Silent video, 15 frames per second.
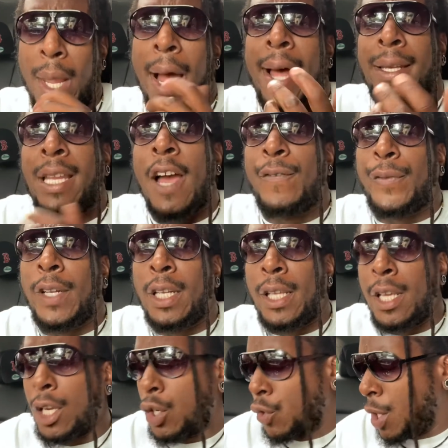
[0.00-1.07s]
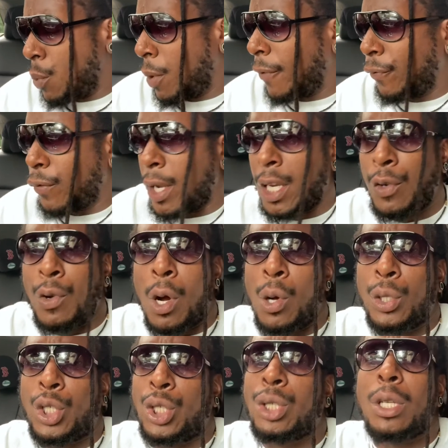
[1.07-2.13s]
I definitely agree with Freddie
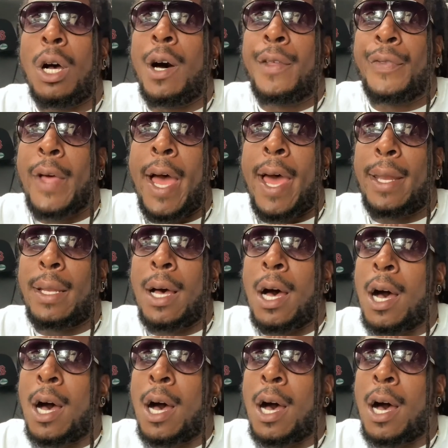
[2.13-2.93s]
Roach on that.